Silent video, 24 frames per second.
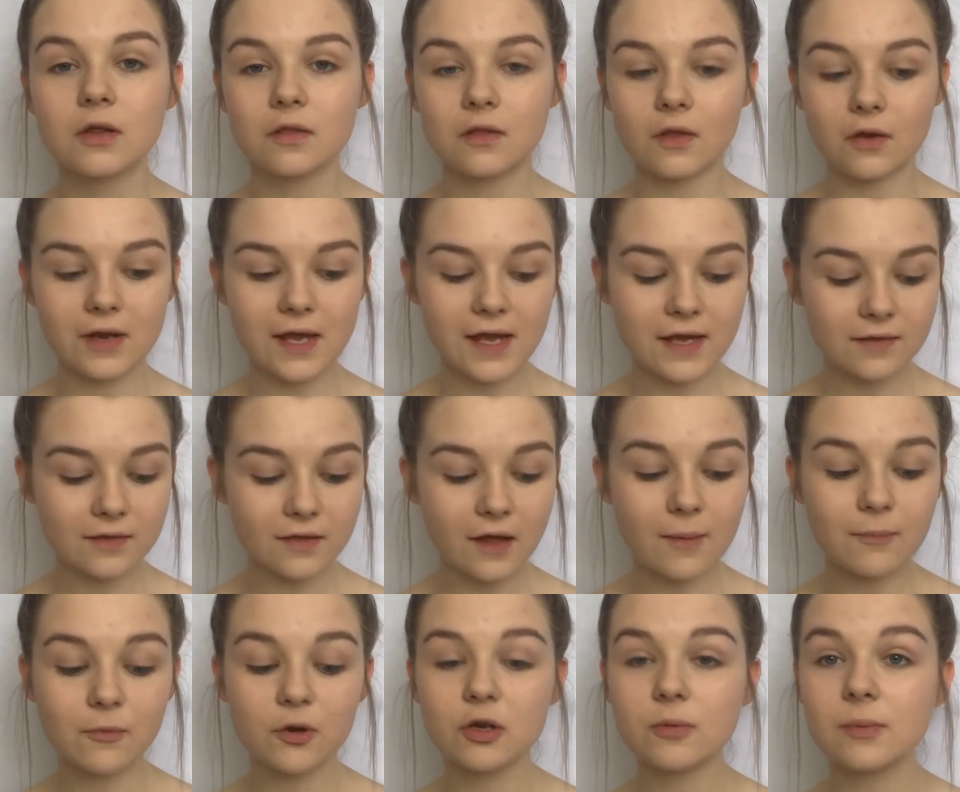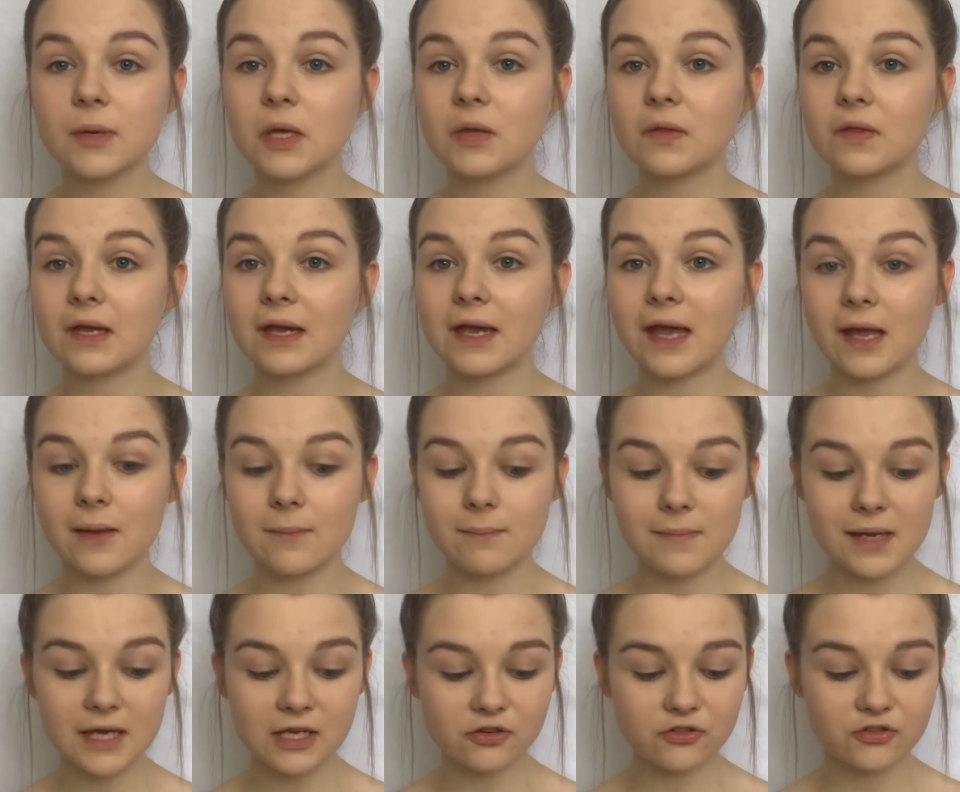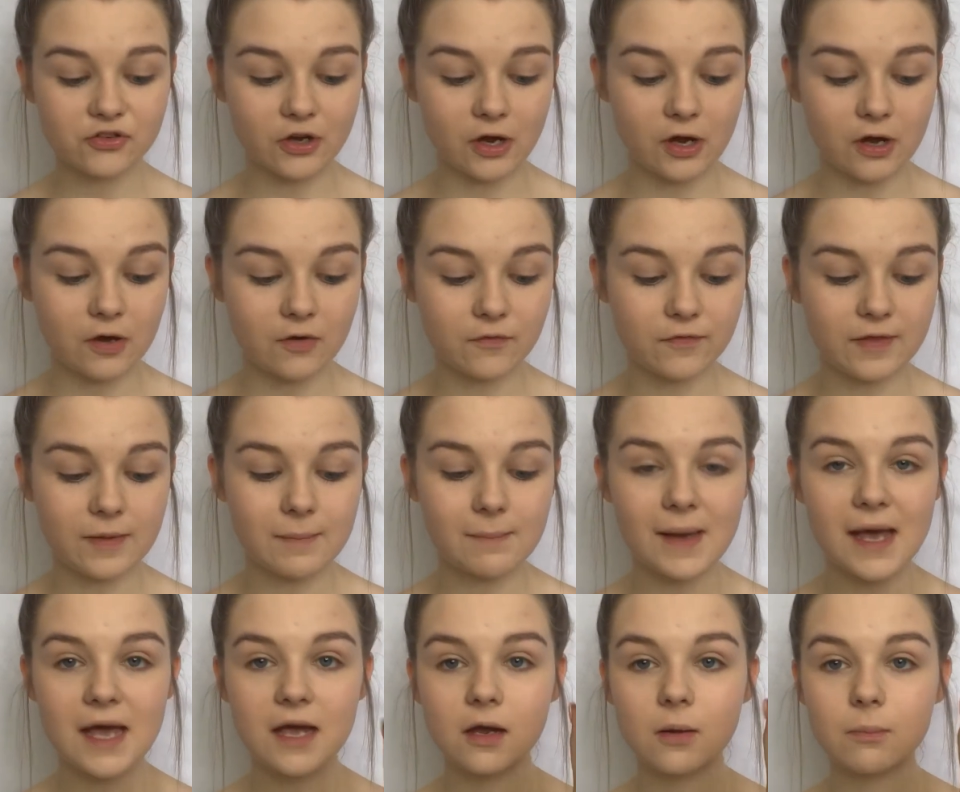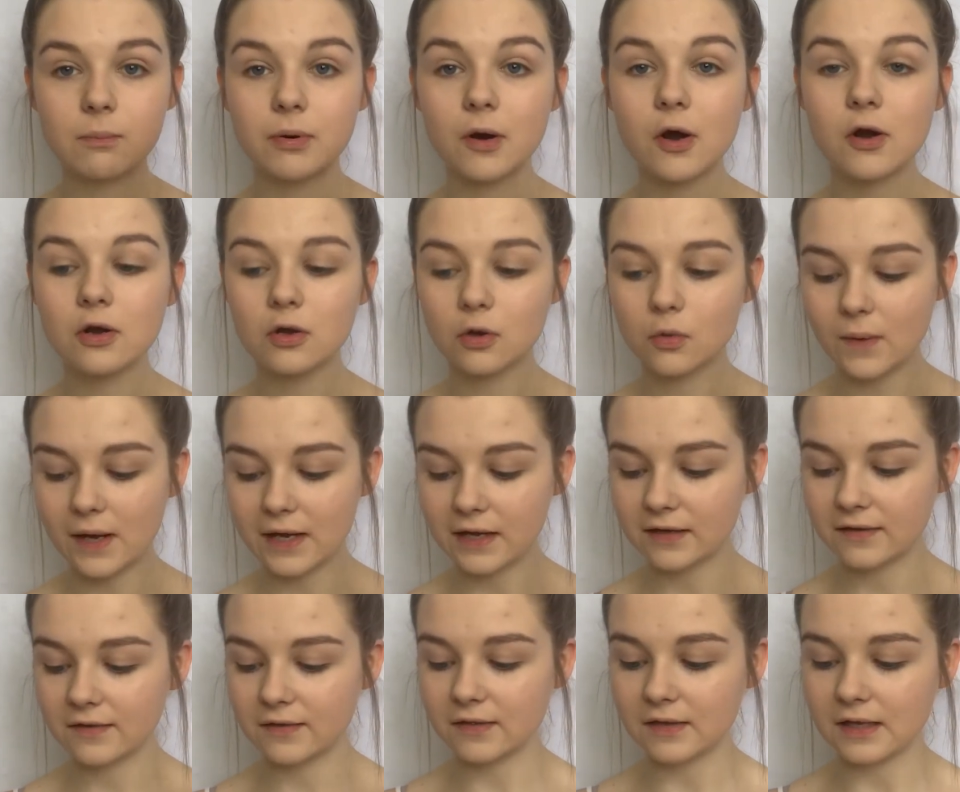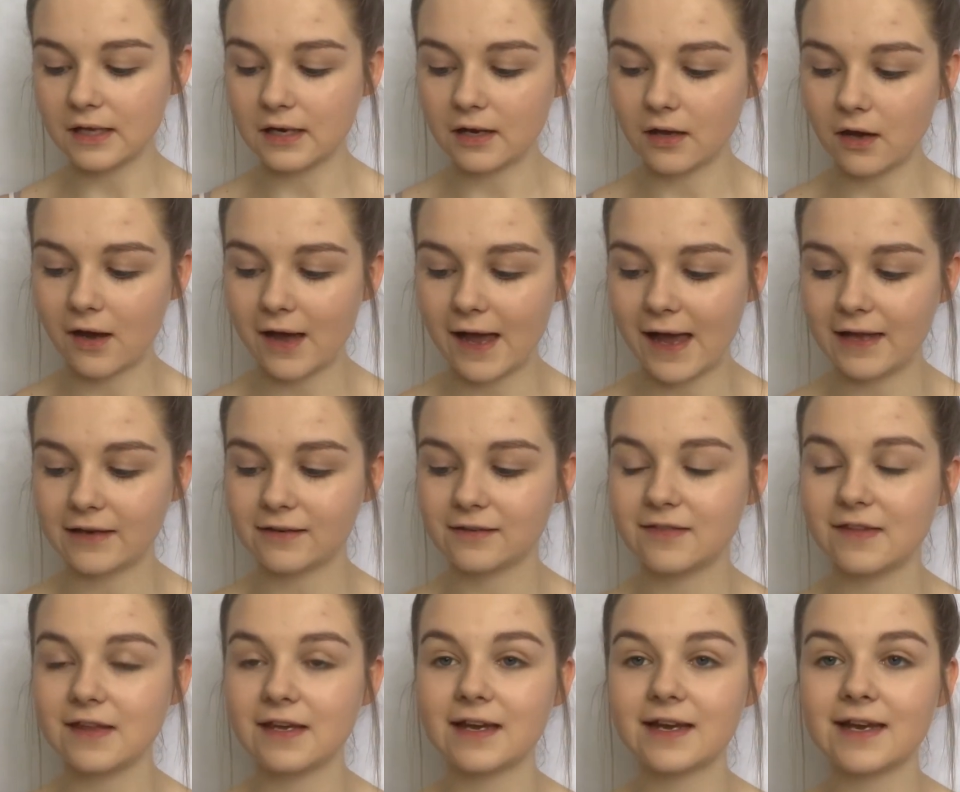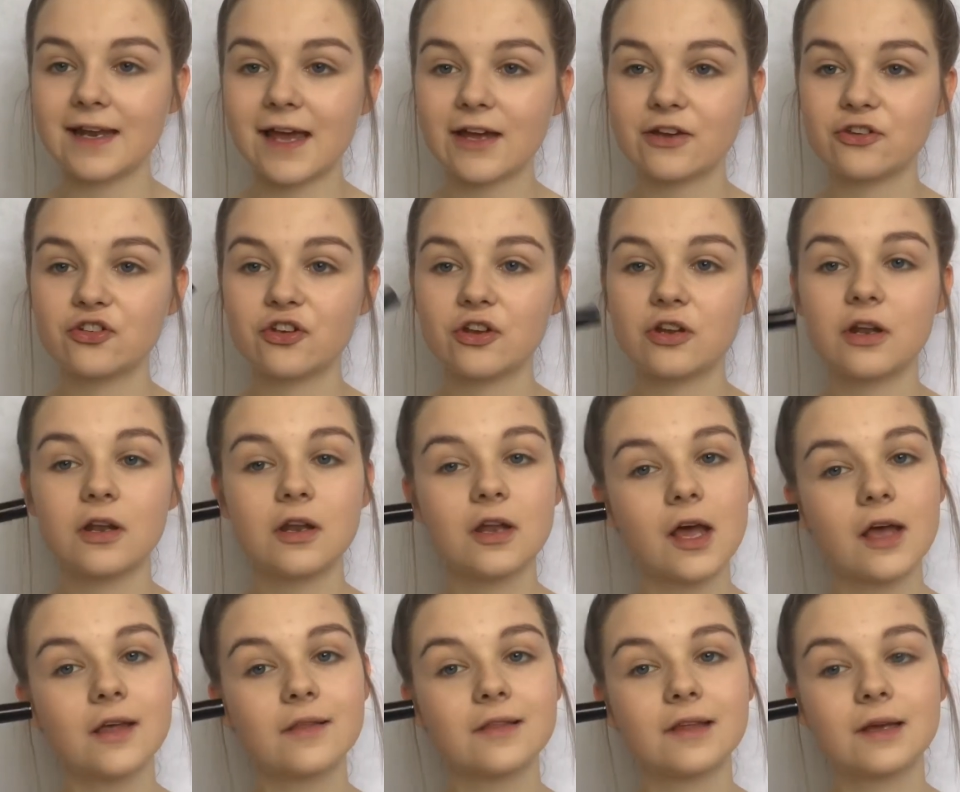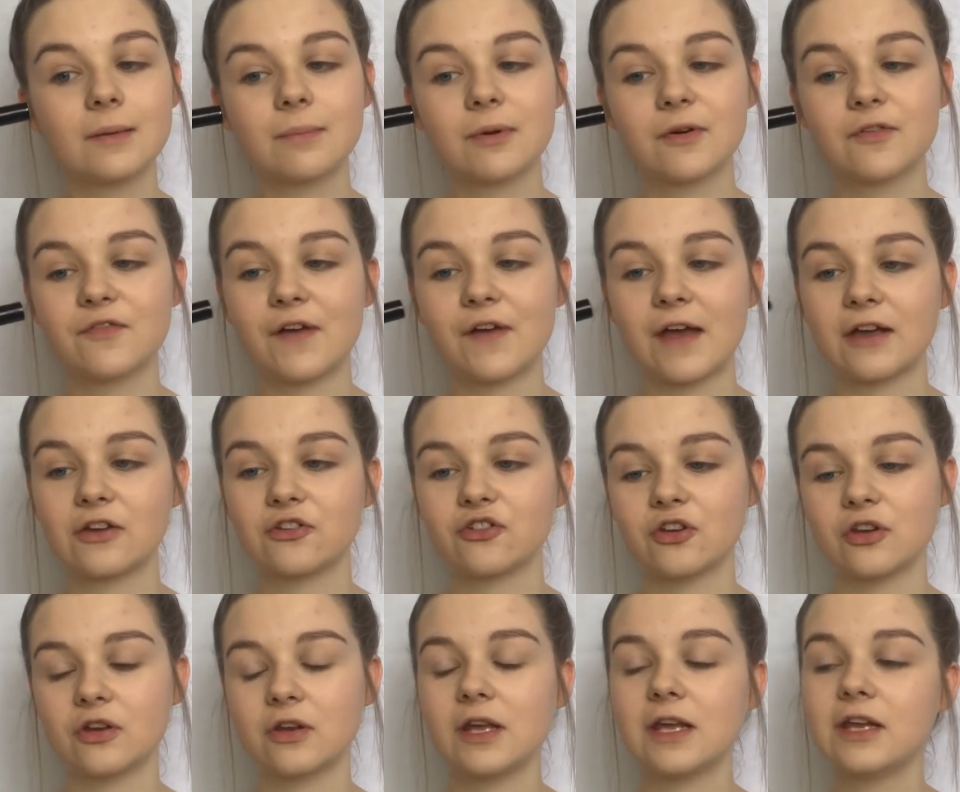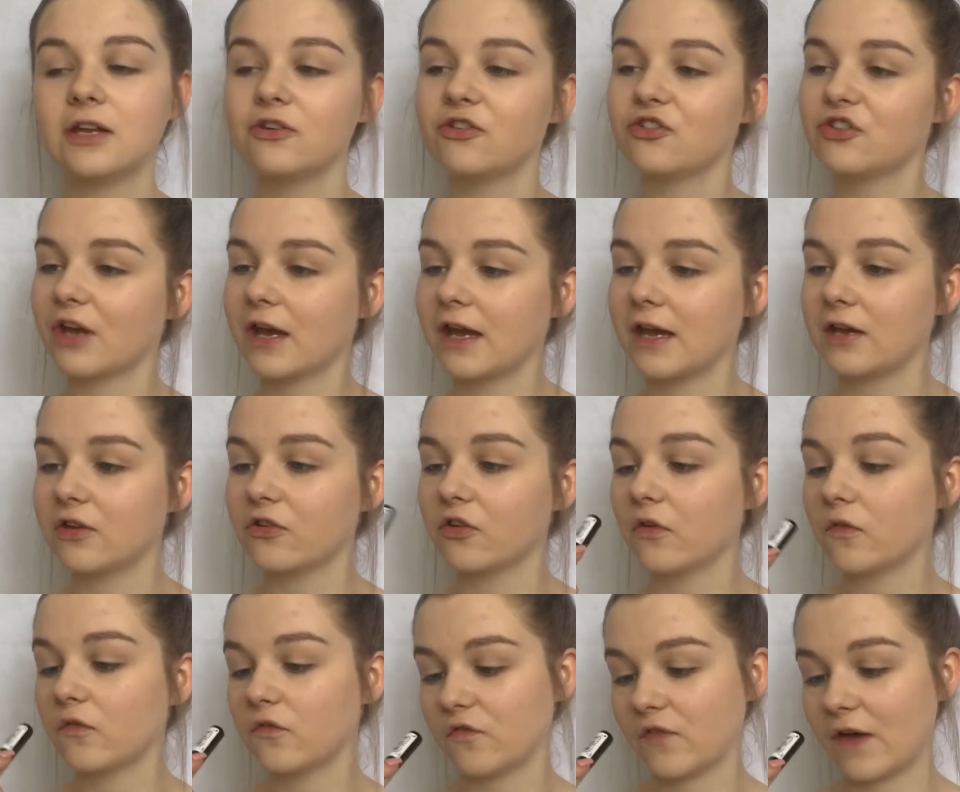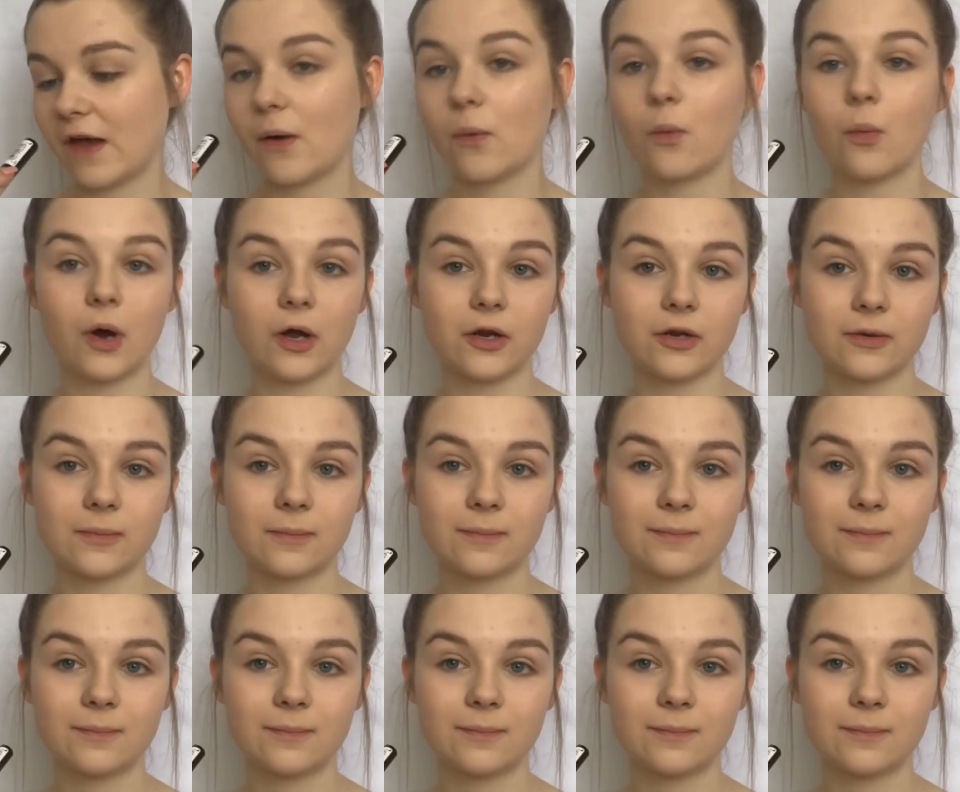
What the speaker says: So next I'm going to be using a mixture of the MAC Pro Longwear Concealer and the Collection Lasting Perfection in shade Fair 1.